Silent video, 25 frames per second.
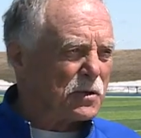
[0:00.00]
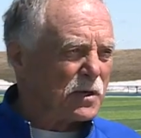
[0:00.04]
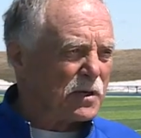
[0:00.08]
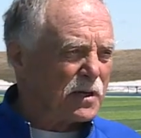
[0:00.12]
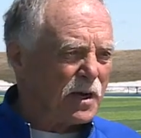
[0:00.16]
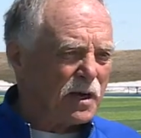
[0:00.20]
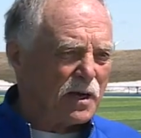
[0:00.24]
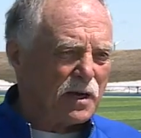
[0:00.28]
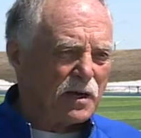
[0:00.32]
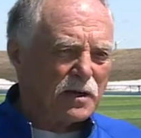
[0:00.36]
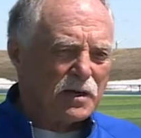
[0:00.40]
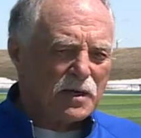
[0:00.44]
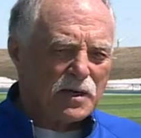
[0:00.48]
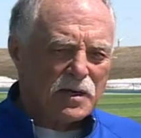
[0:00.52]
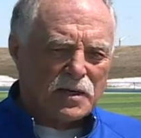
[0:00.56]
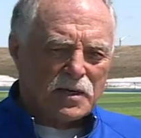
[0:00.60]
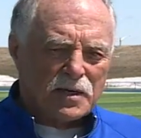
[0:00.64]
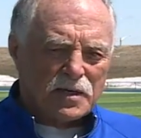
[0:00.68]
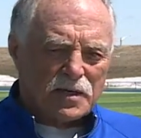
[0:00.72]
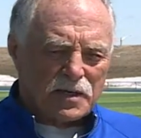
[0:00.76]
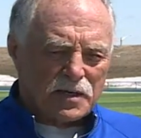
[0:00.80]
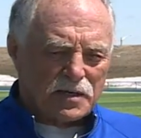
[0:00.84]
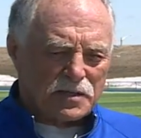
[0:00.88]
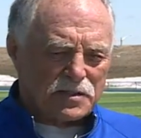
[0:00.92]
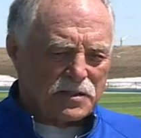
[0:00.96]
Uh, uh,
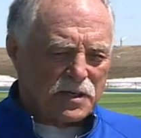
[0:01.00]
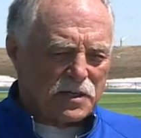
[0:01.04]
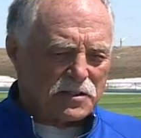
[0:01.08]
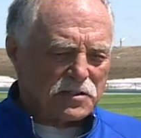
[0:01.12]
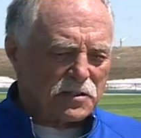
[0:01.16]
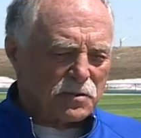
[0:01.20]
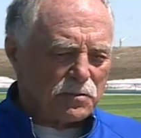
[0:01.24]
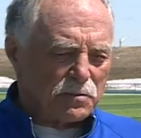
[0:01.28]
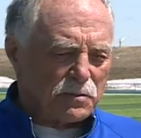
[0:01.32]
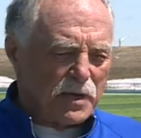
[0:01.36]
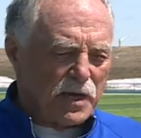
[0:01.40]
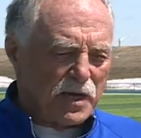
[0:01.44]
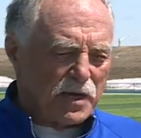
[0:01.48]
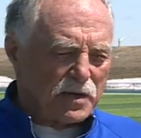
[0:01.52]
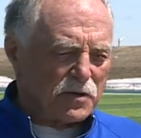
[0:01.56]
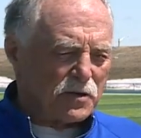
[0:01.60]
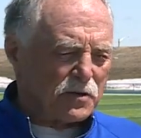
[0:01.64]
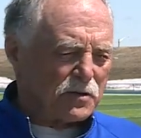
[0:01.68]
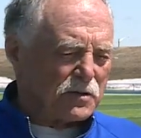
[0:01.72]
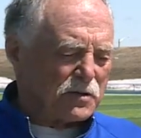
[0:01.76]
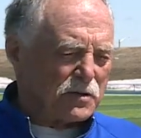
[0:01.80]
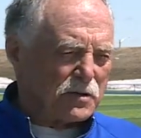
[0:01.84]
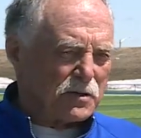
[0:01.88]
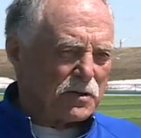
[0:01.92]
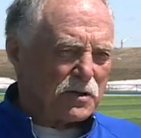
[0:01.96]
it doesn't
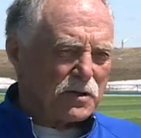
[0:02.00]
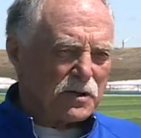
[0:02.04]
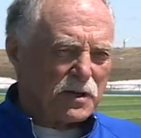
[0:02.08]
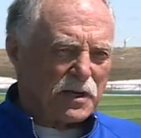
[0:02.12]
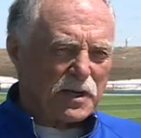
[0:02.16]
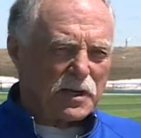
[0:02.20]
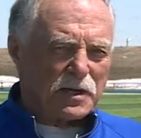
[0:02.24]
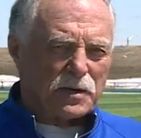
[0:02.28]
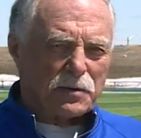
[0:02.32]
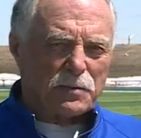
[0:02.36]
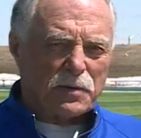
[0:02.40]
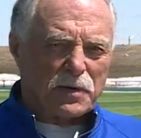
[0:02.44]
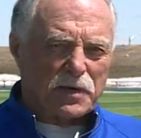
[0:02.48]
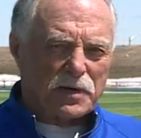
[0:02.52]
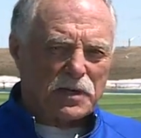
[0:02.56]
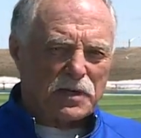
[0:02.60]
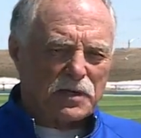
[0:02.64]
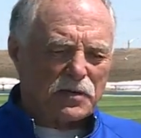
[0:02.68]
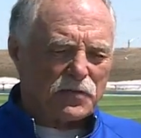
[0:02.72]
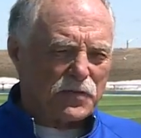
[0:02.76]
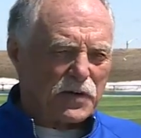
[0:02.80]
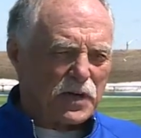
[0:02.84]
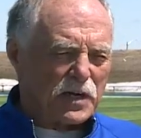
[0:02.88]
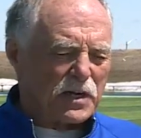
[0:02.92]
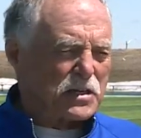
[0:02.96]
matter to anybody
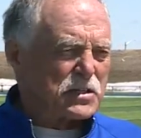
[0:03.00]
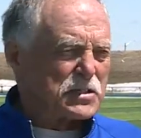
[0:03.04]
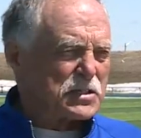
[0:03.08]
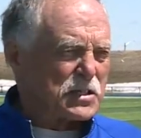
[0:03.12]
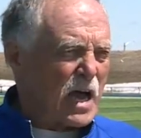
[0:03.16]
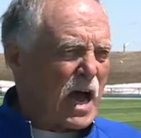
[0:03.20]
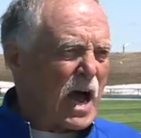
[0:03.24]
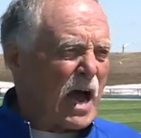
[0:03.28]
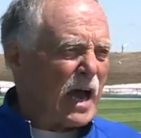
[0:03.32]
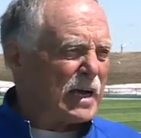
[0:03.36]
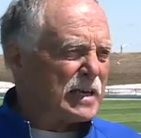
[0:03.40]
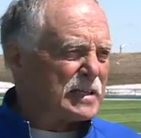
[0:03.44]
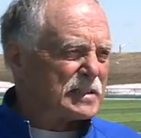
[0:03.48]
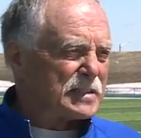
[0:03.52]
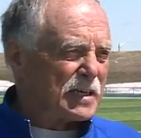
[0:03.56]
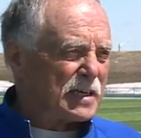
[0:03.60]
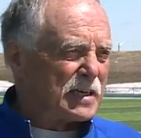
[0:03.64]
of any size,